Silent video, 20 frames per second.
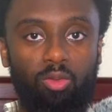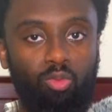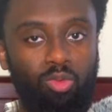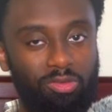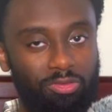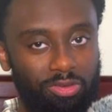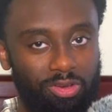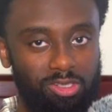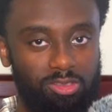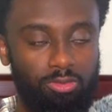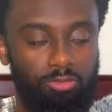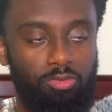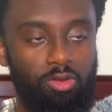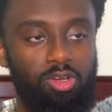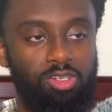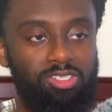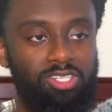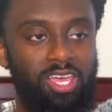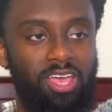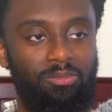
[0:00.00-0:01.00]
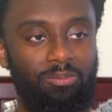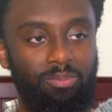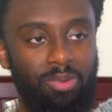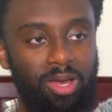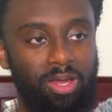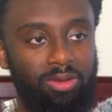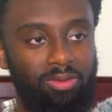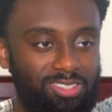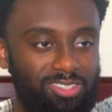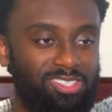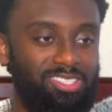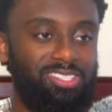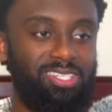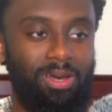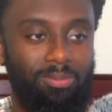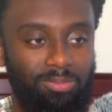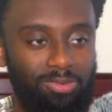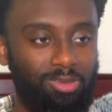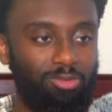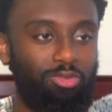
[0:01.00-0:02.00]
We finished the first half, but
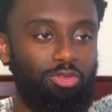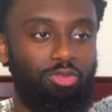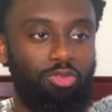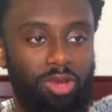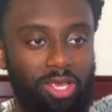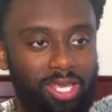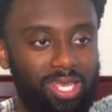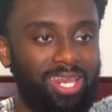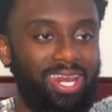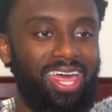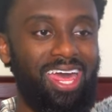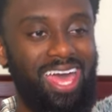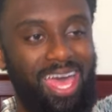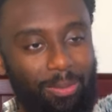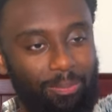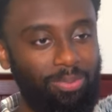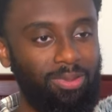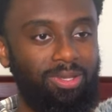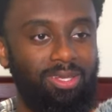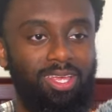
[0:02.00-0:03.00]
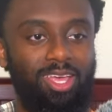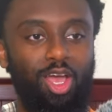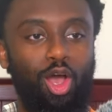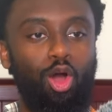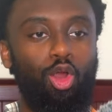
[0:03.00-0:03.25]
something freaking happened